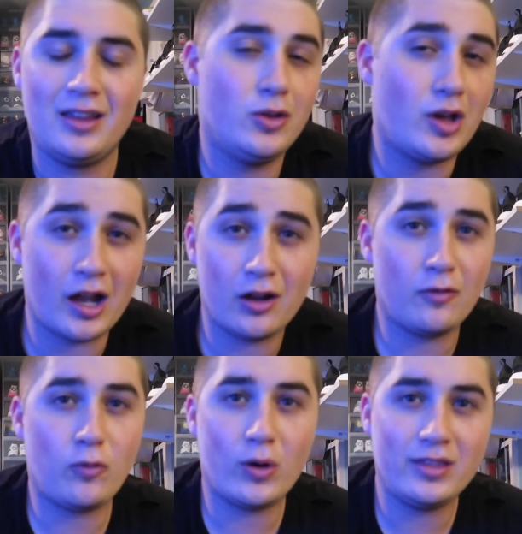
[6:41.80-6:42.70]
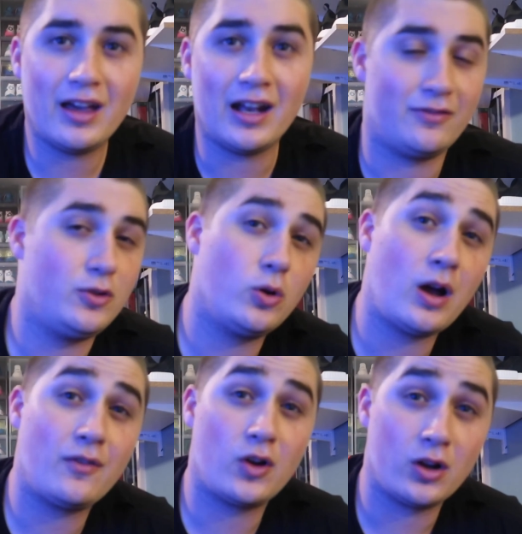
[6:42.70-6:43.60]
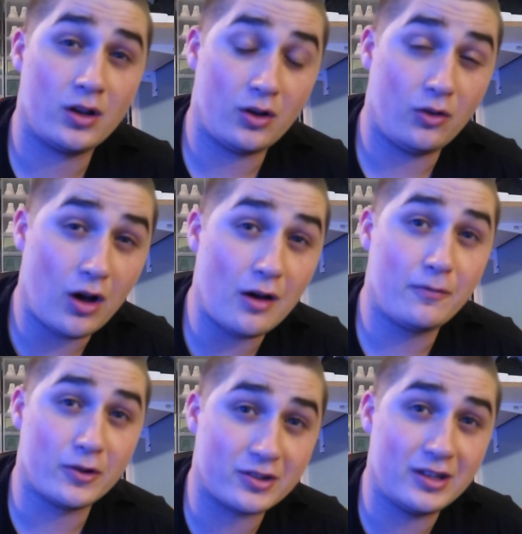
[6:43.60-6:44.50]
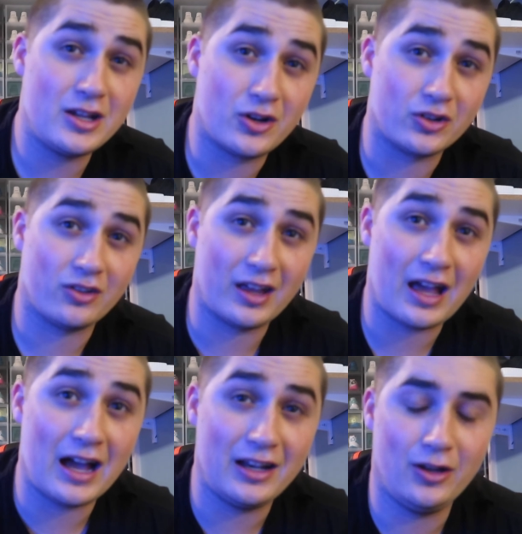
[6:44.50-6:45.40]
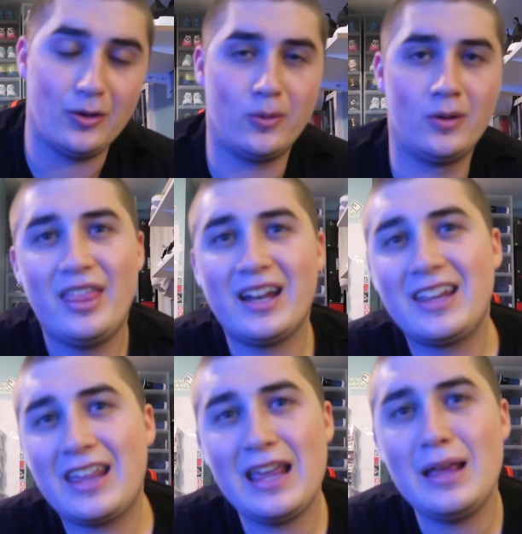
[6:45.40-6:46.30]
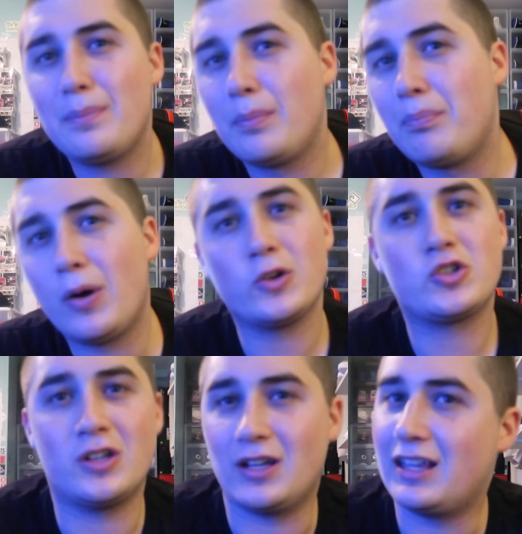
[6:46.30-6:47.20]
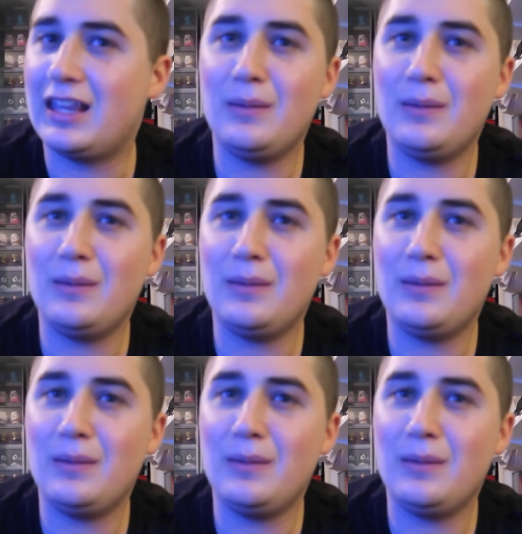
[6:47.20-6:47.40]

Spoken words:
you gotta avoid that. If you have a love for sneakers like I do, then keep pushing.